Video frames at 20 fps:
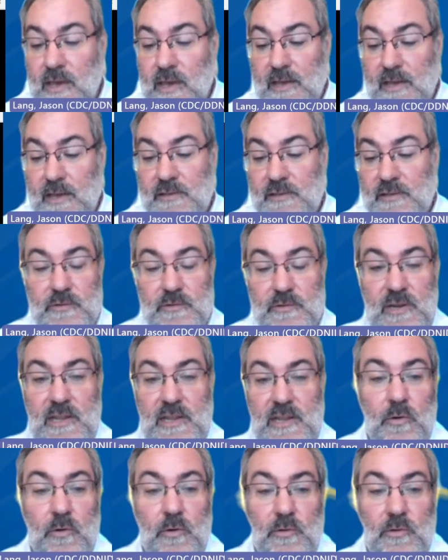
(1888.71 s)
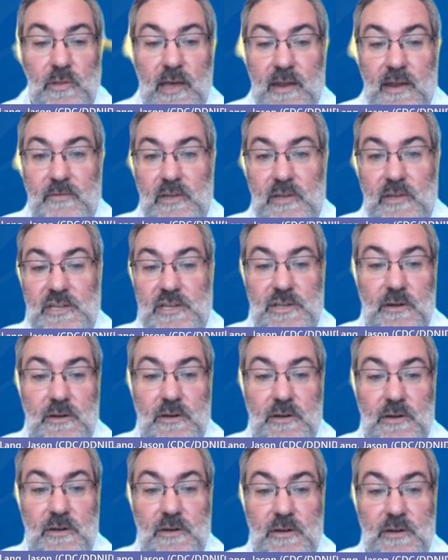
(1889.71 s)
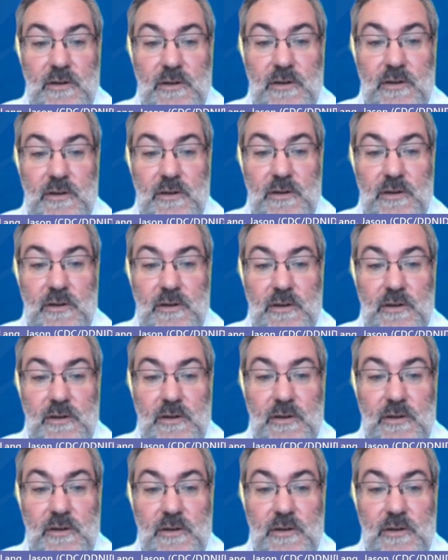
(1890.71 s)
and don't need a whole lot of additional assistance.